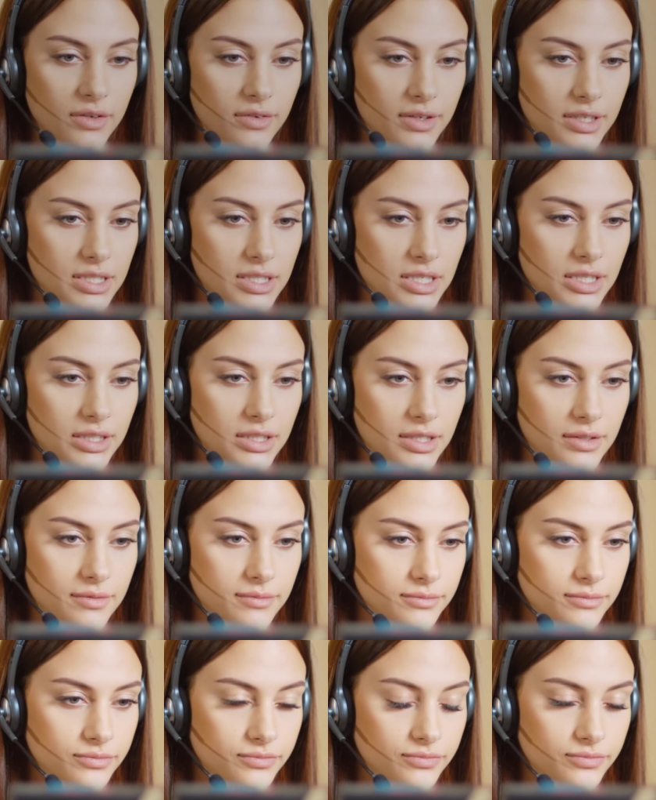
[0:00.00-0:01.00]
areas is
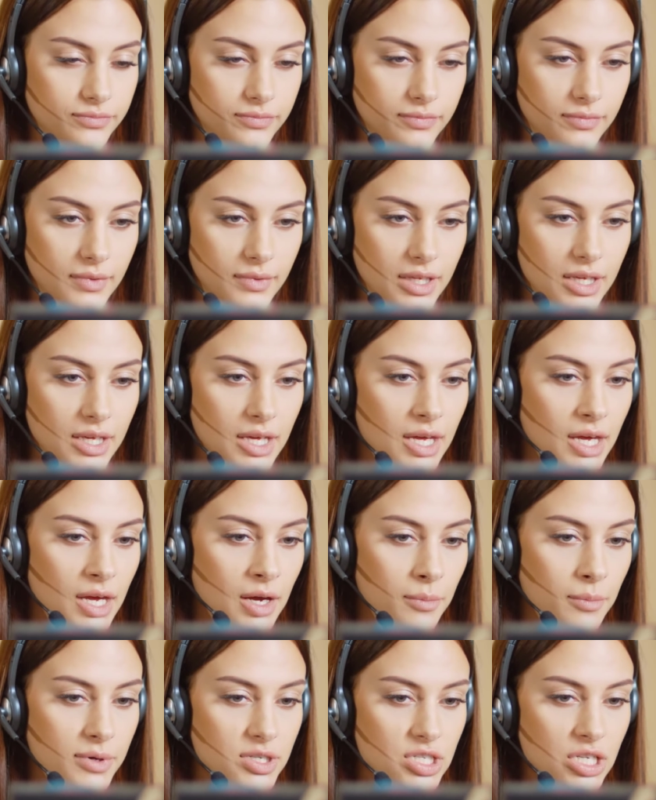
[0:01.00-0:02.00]
especially
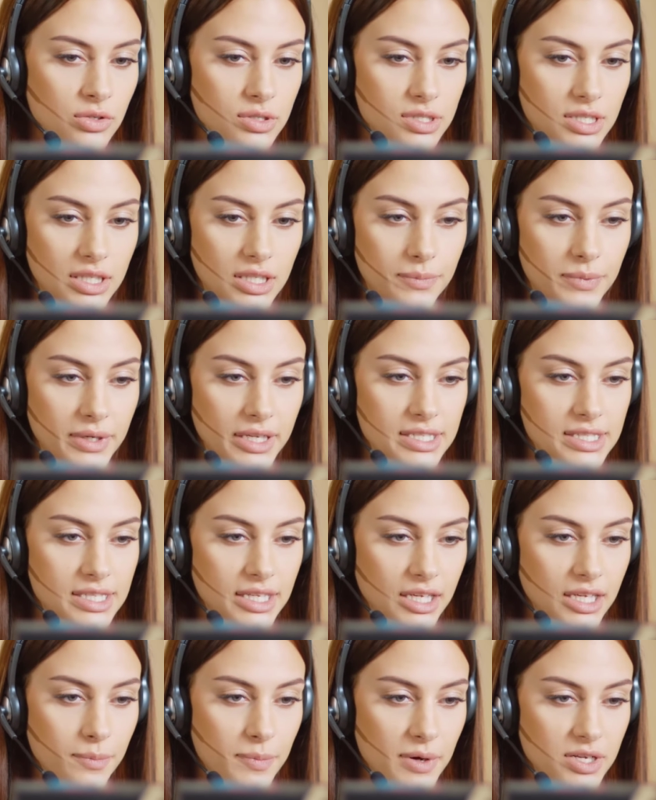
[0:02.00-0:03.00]
important for customer
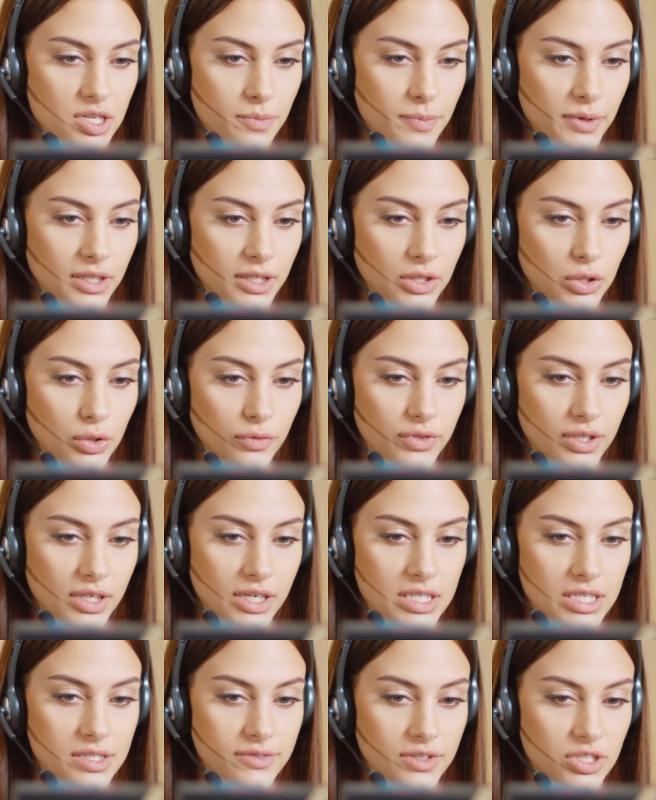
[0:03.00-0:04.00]
facing and
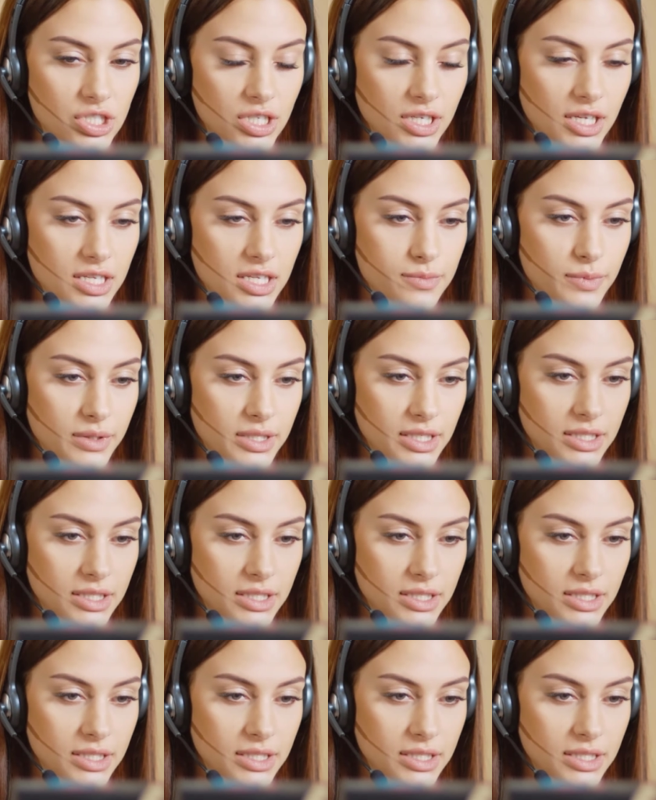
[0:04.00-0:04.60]
marketing staff.